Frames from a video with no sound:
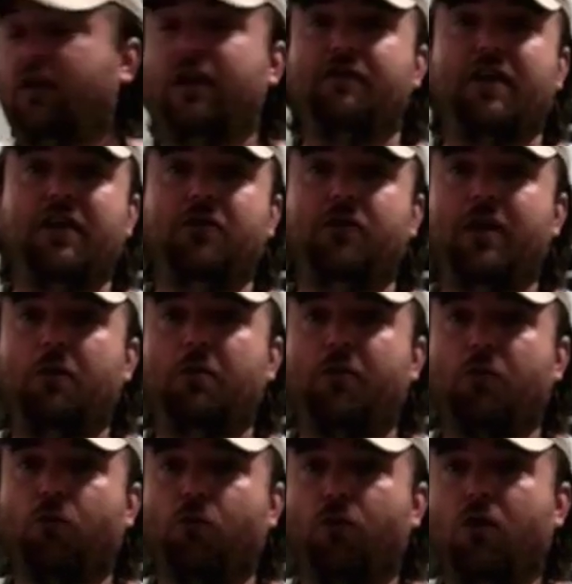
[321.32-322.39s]
if I do that with
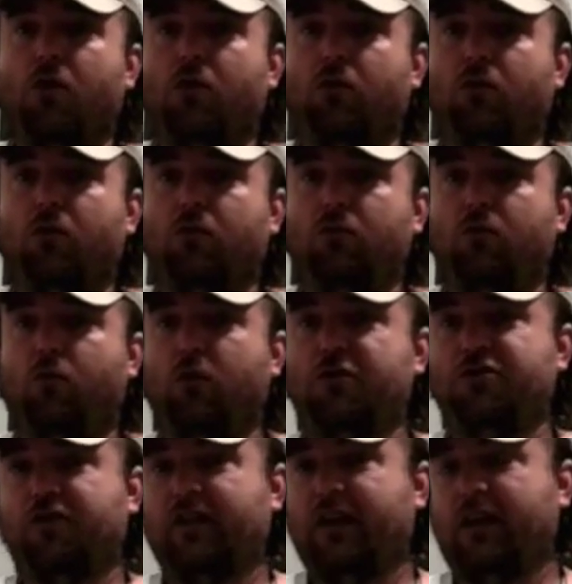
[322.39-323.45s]
the roll,
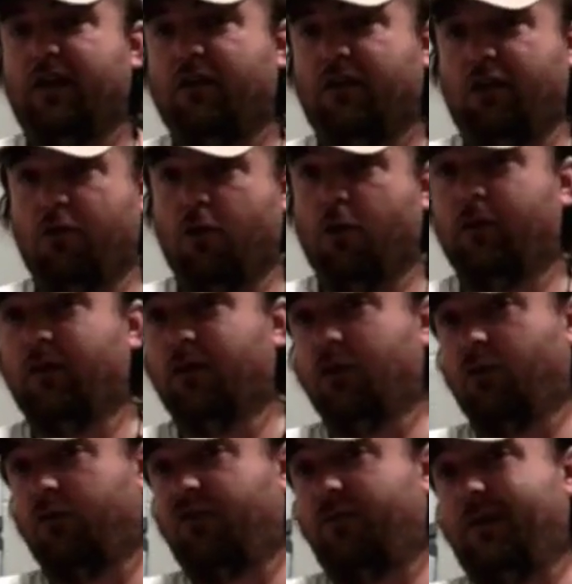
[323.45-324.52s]
what you're going to hear, you heard the
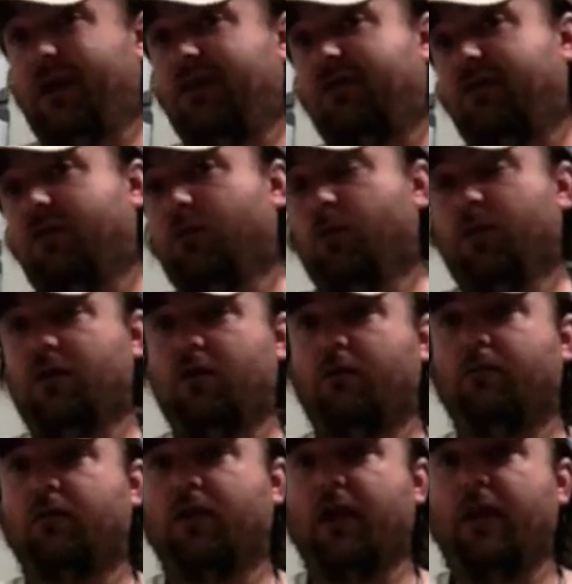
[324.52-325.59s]
little space in the rhythm.
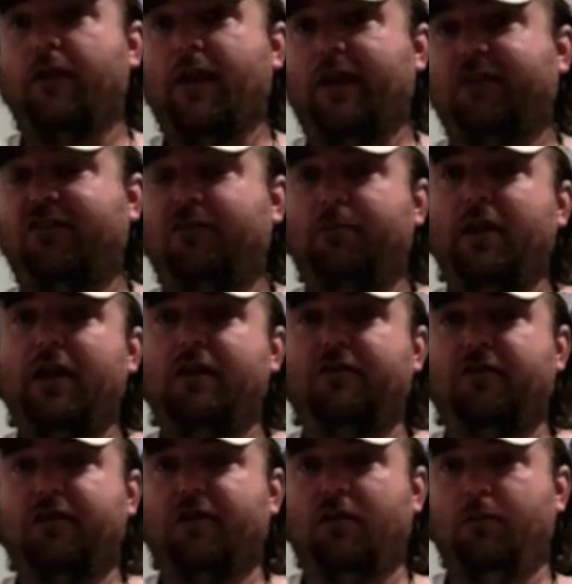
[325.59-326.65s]
Okay? That space
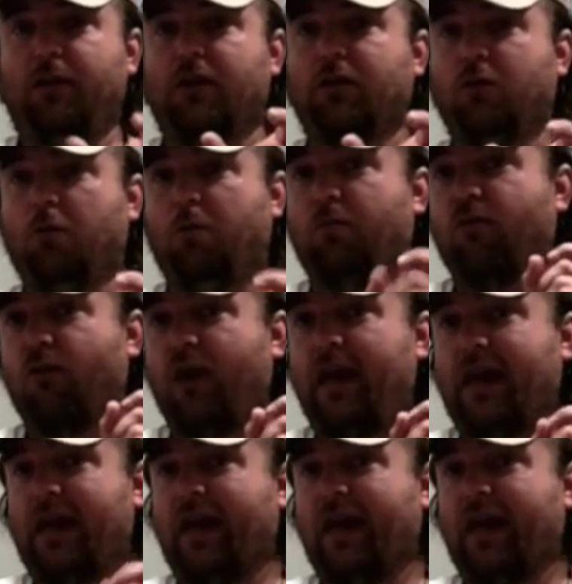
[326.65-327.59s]
is going to be a little break